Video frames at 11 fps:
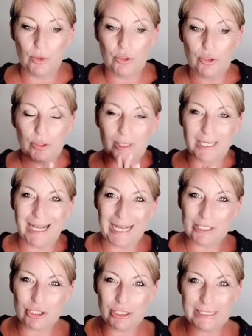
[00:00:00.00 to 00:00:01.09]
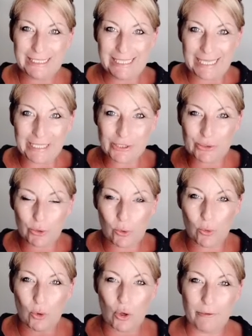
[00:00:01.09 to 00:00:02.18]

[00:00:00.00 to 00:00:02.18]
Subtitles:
you can actually get to the core